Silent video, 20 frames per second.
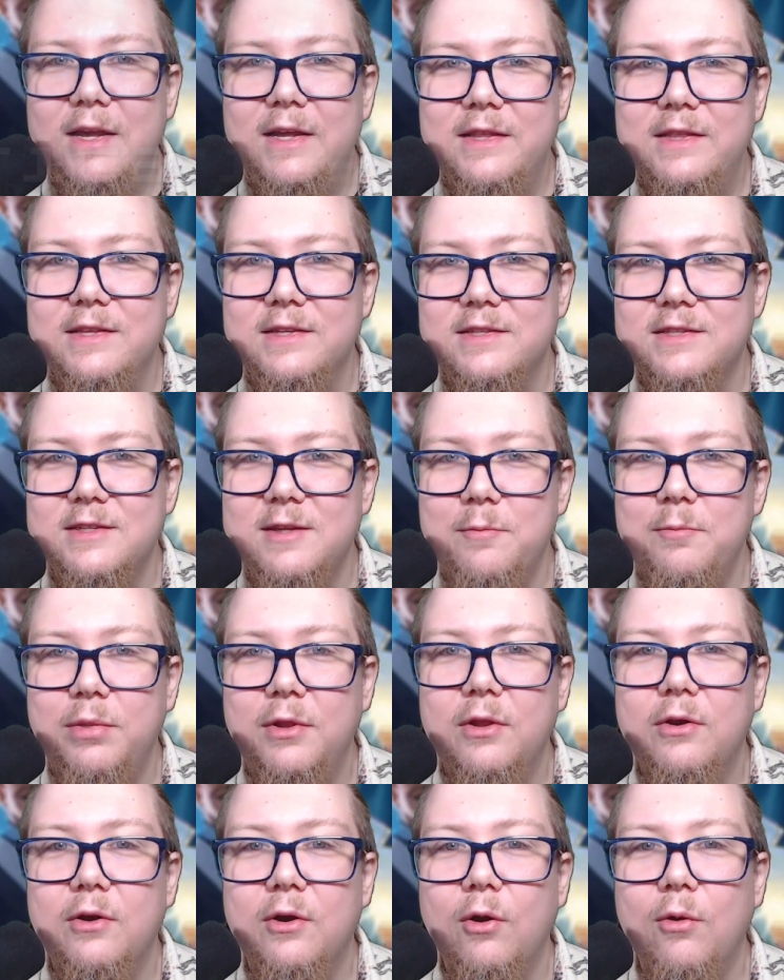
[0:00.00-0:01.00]
the
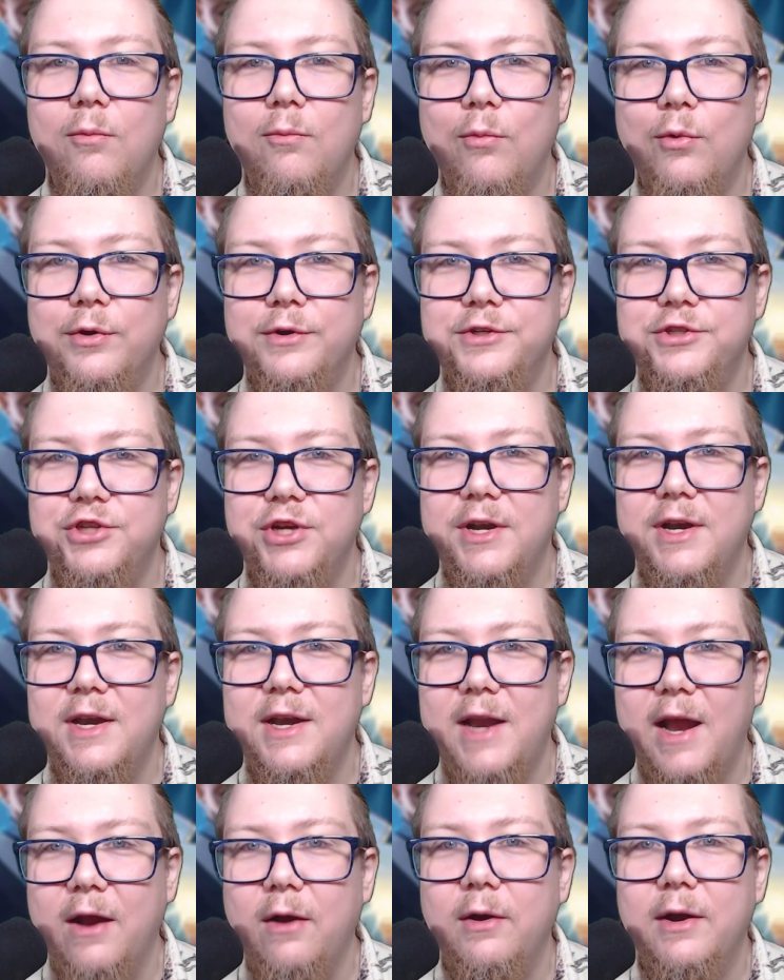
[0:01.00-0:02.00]
simpler or more
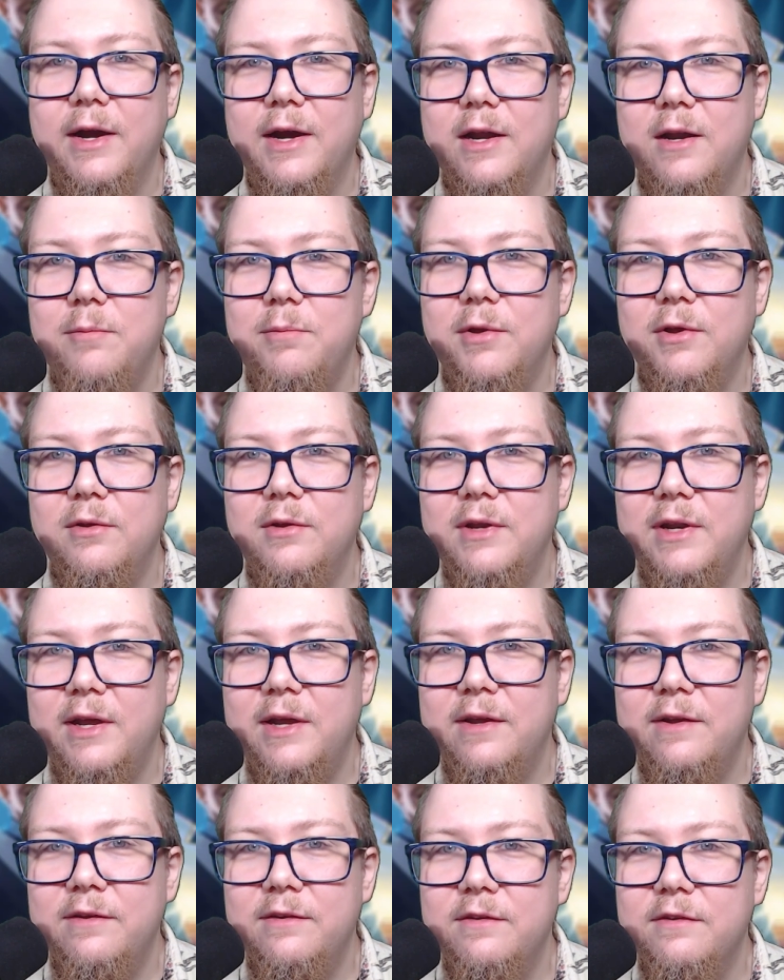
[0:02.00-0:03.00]
generic an ability
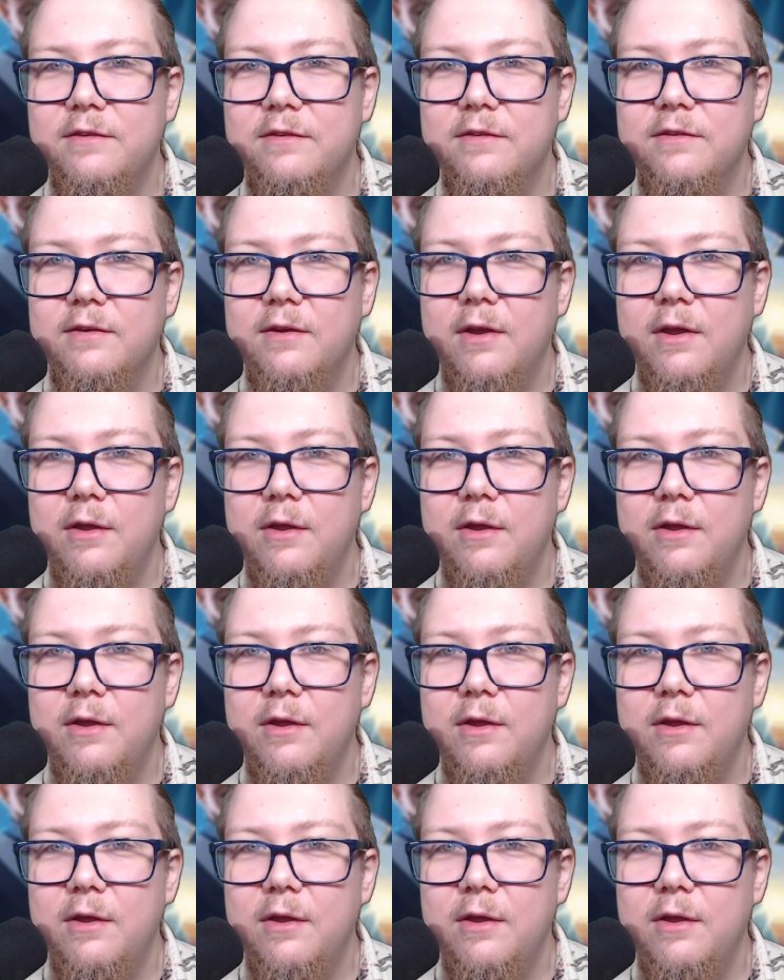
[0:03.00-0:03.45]
is,